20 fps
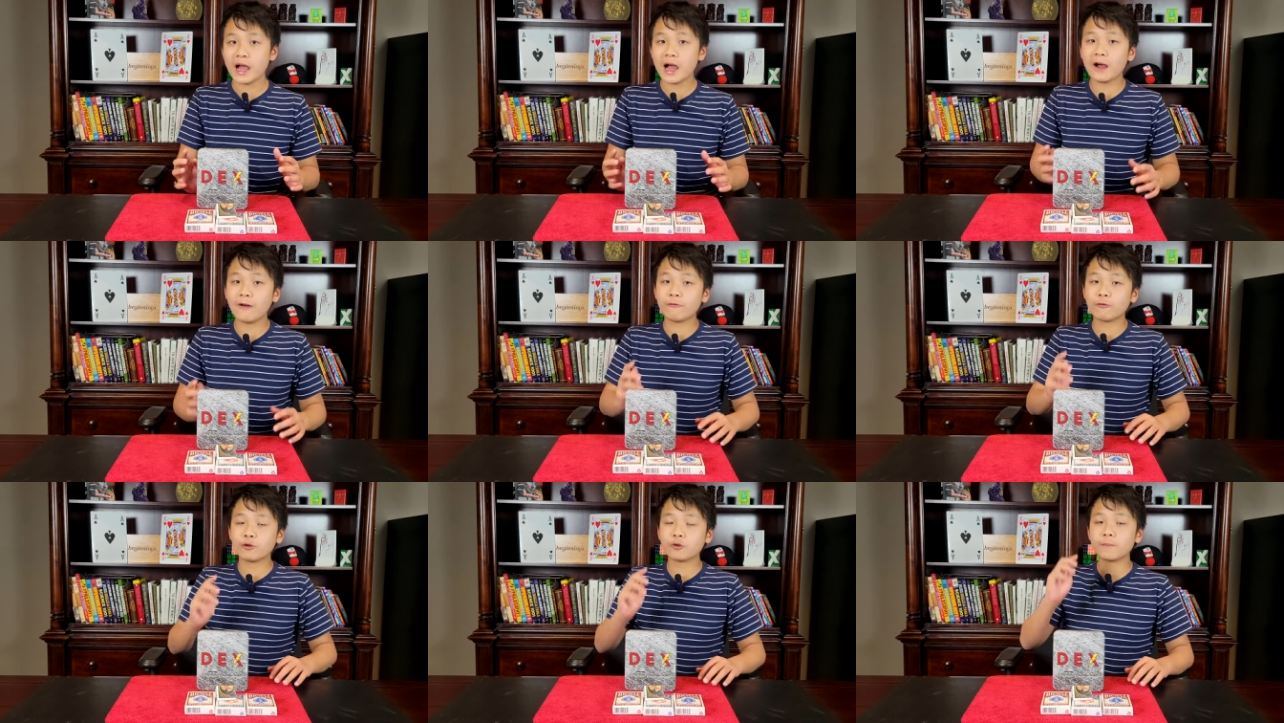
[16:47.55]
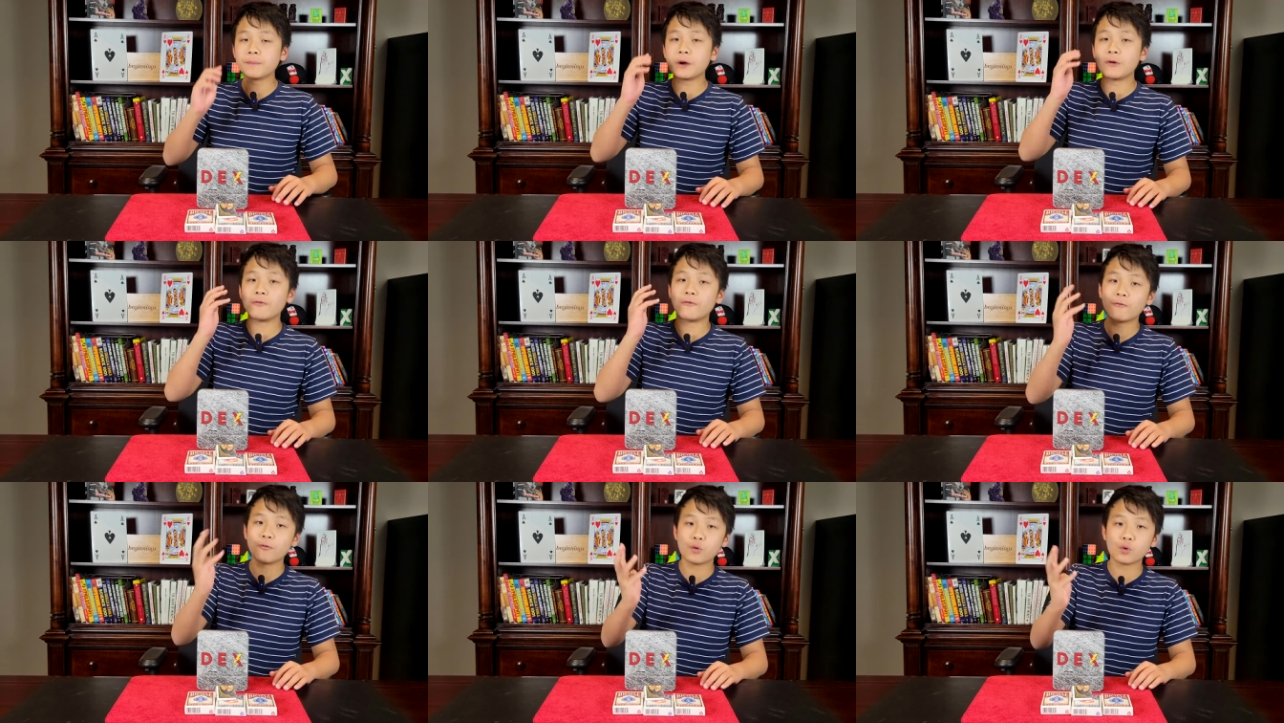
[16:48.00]
After
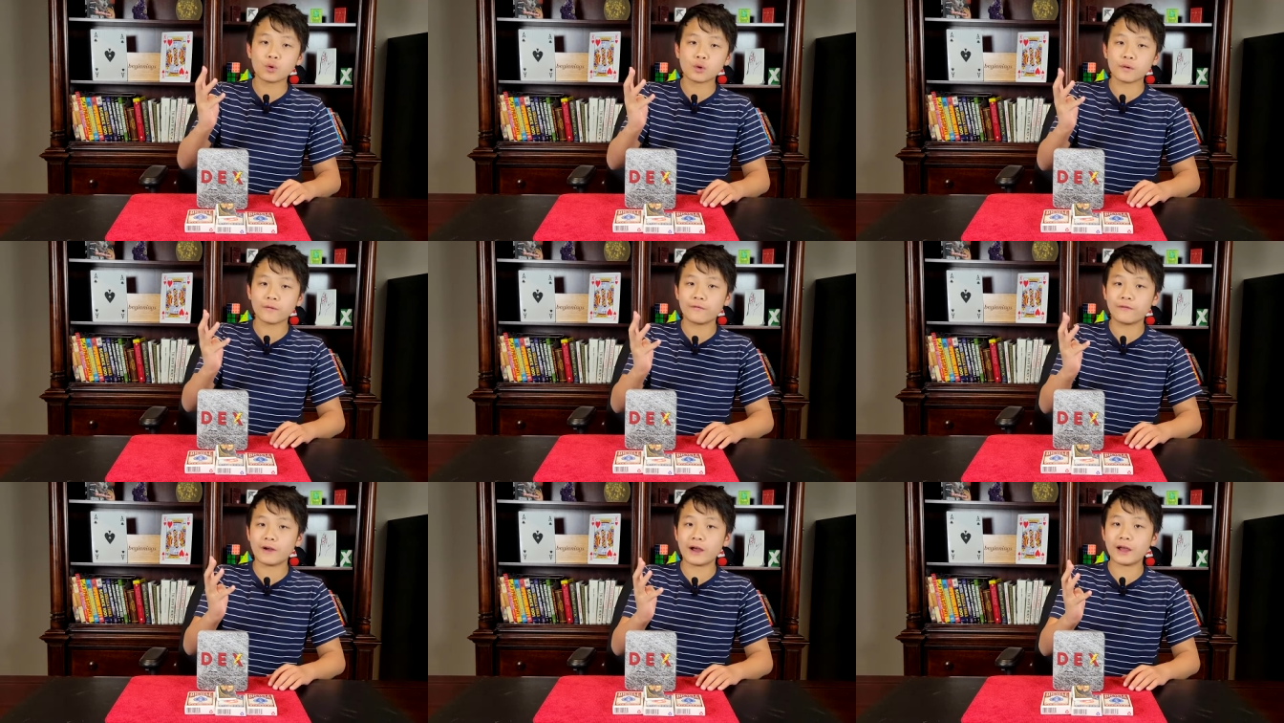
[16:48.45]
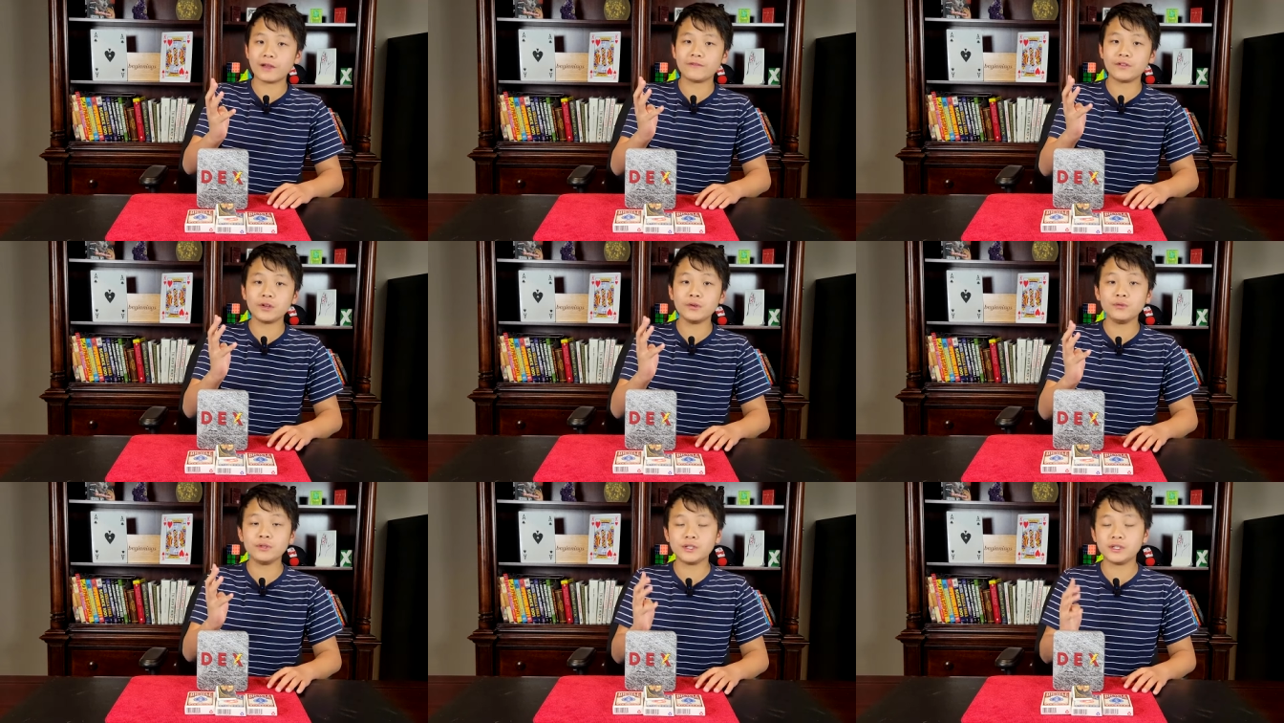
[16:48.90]
about four or
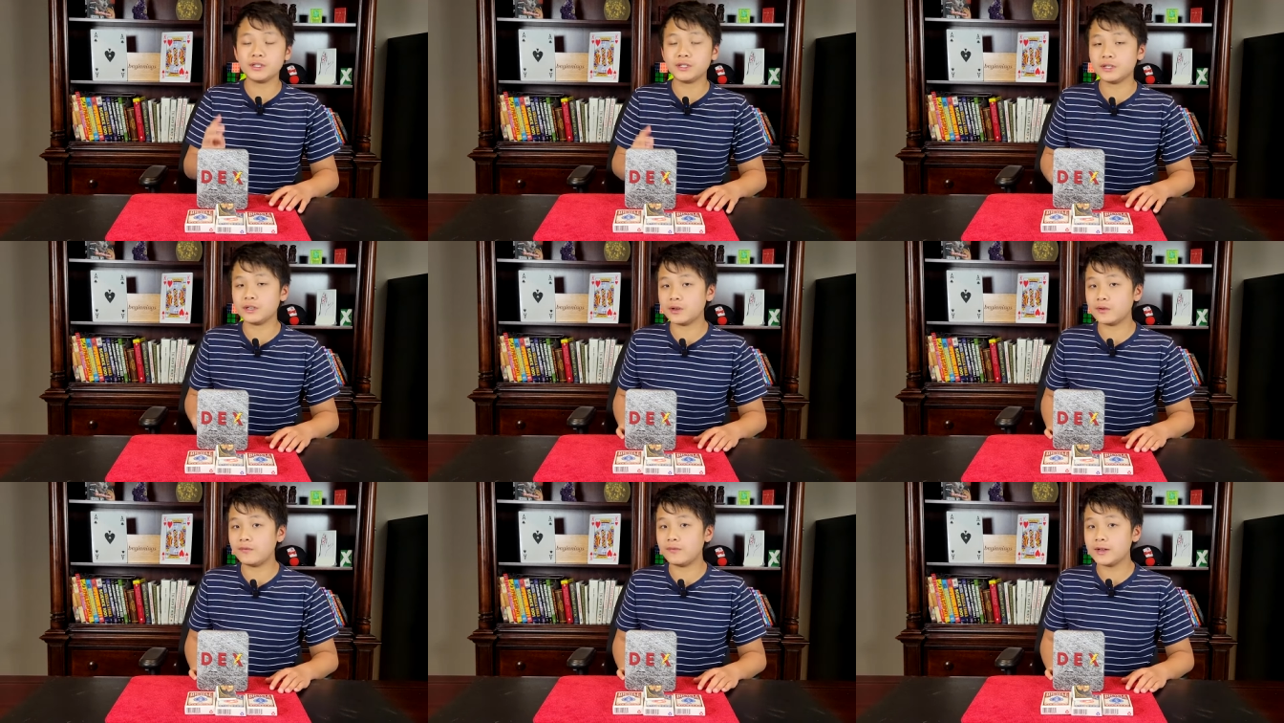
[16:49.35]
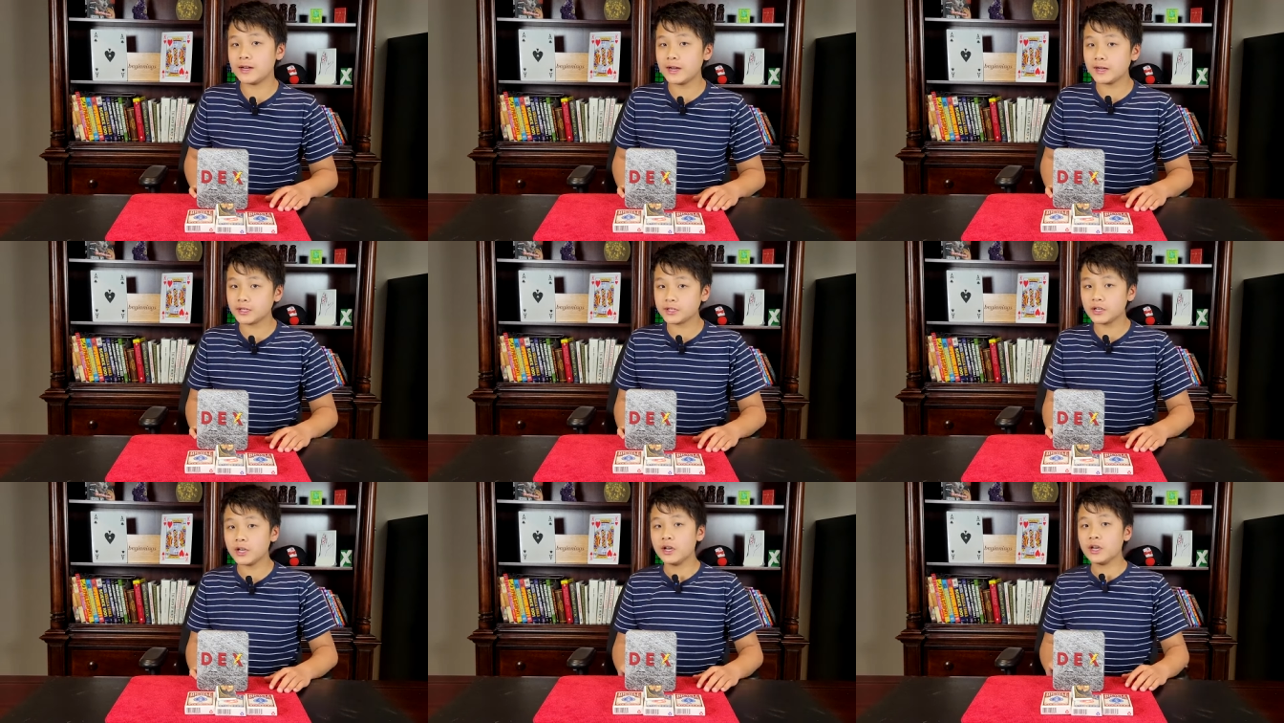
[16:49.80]
five uses of
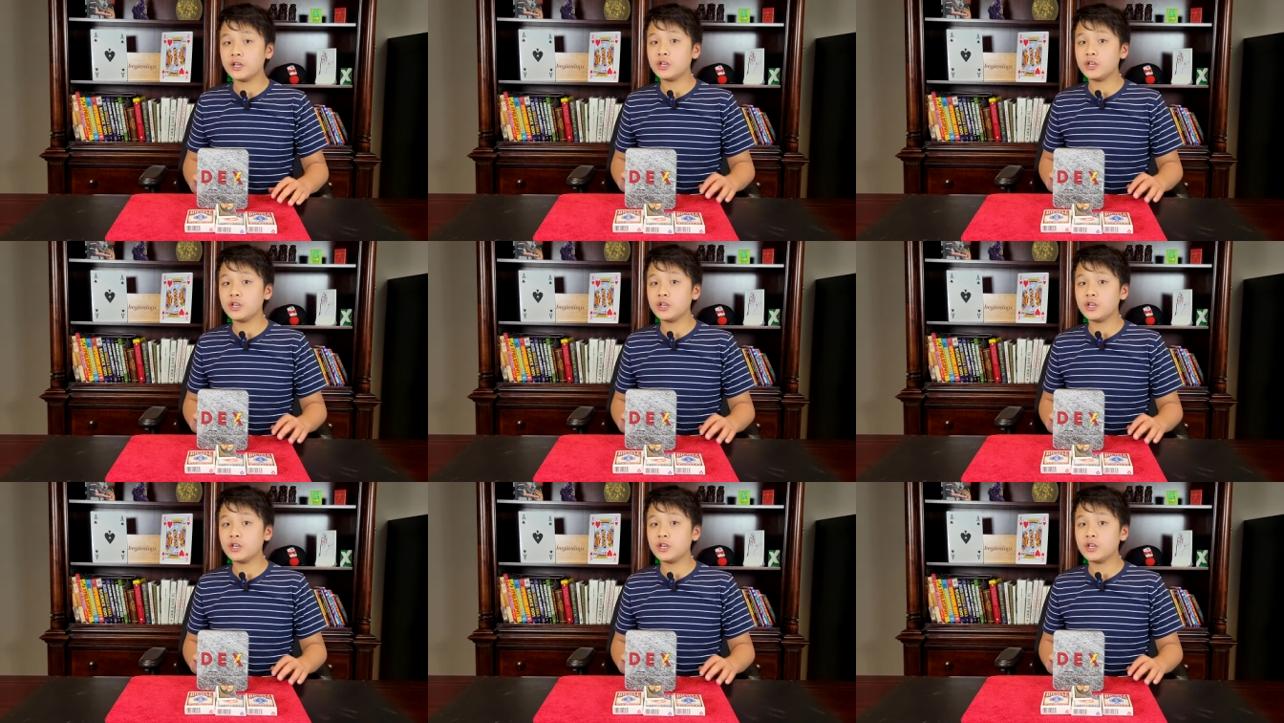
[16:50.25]
Dex,